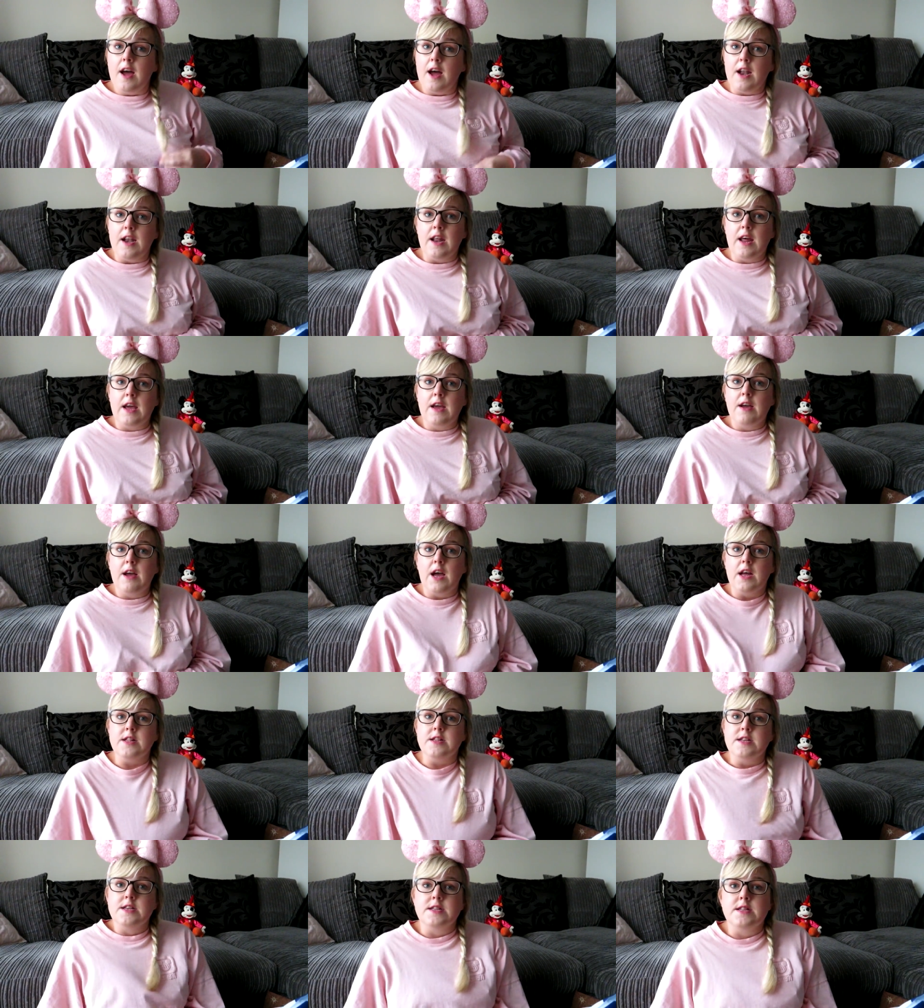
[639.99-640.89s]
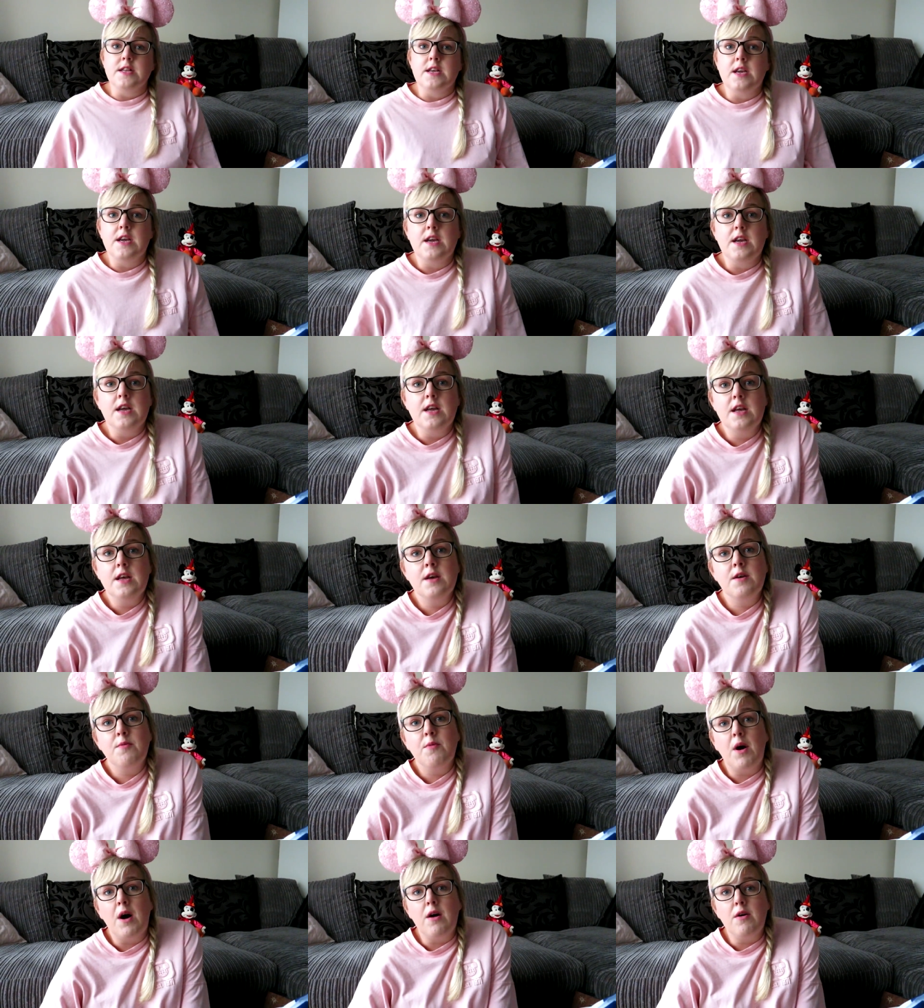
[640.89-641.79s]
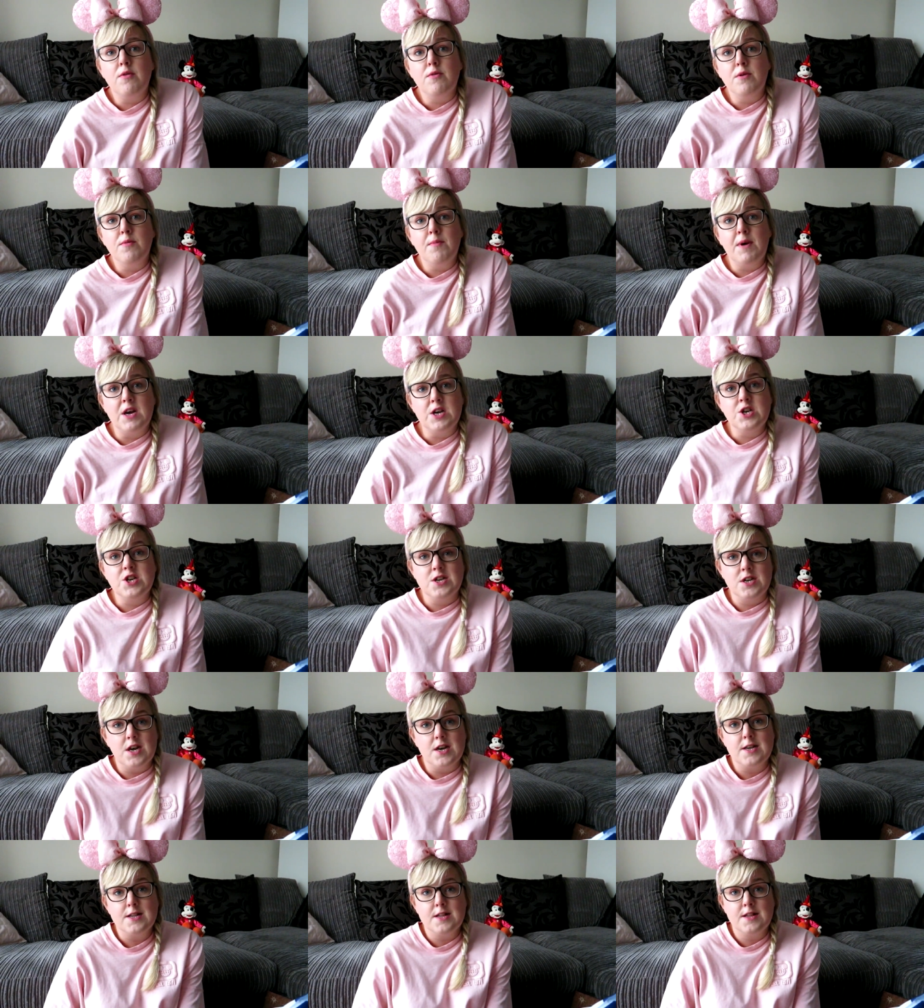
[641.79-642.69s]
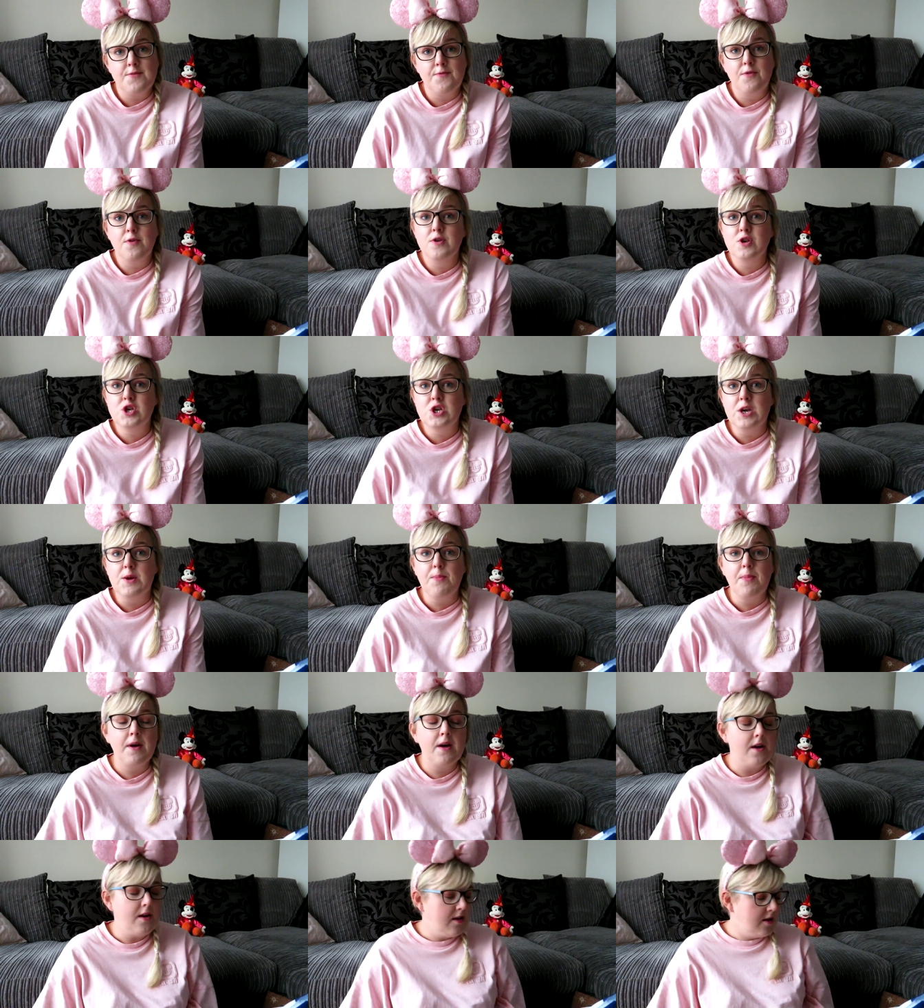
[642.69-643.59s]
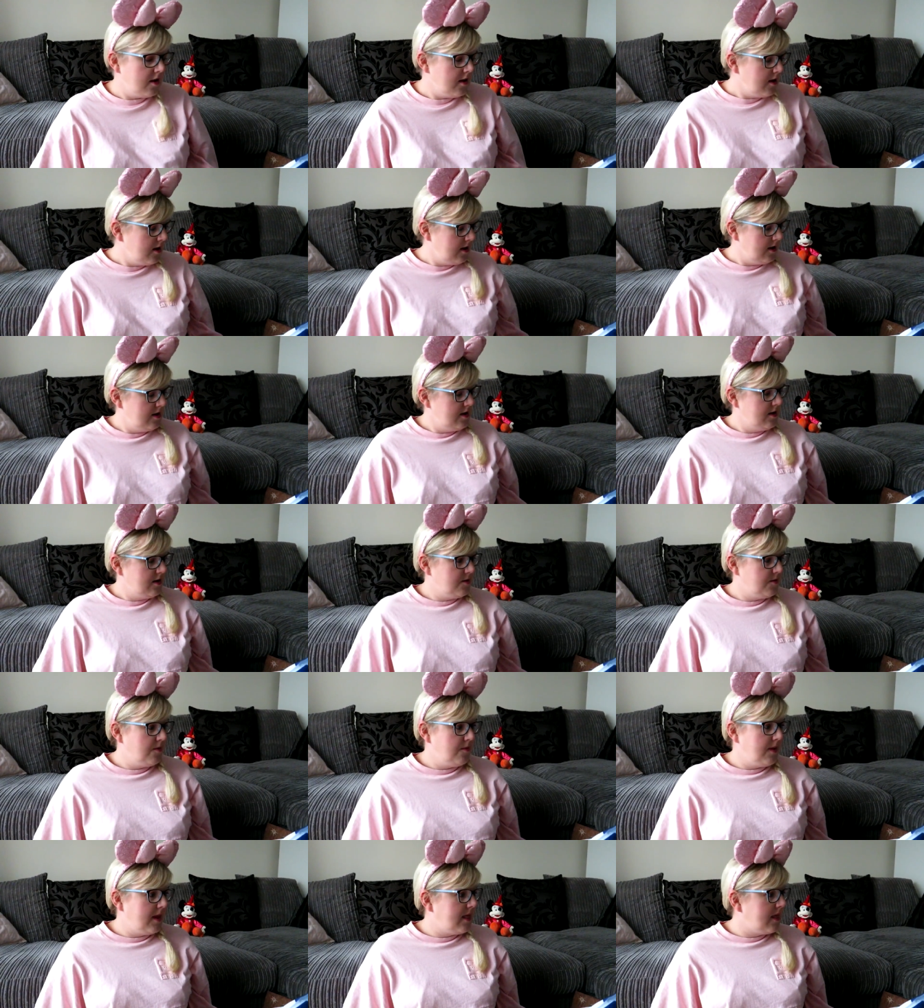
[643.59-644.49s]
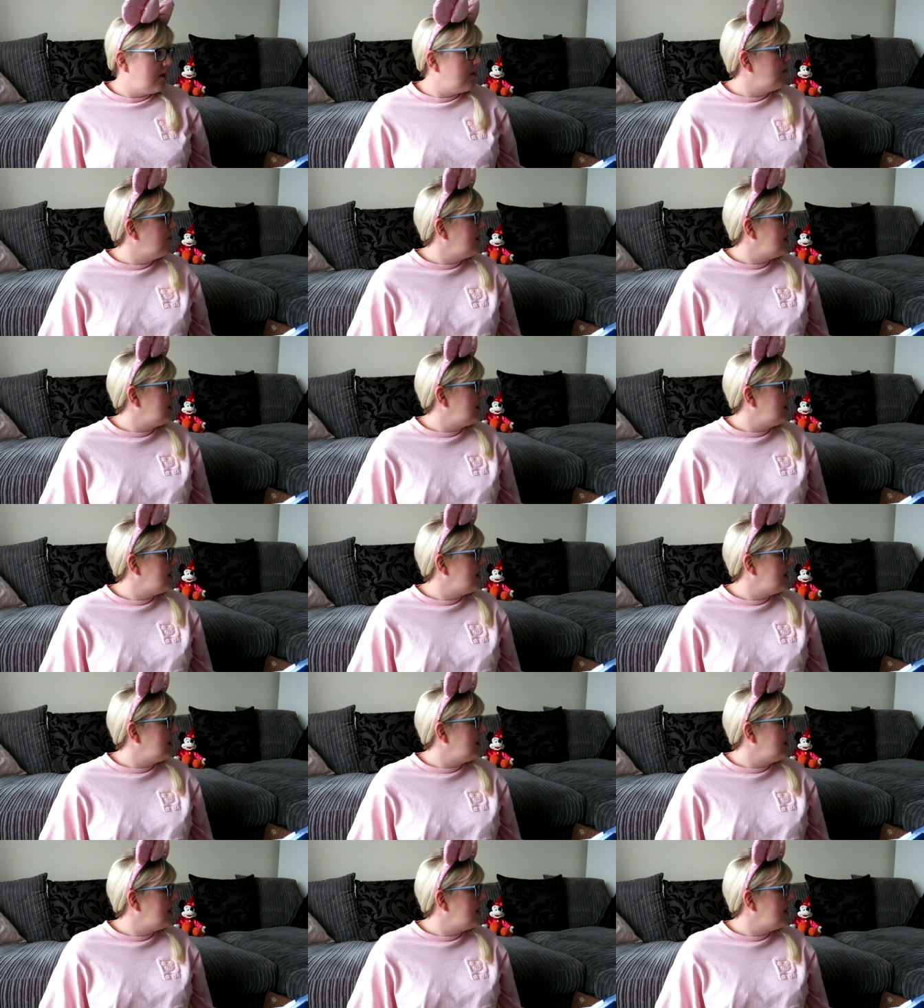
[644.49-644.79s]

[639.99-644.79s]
and they get Disney World merchandise for cheaper so we went there and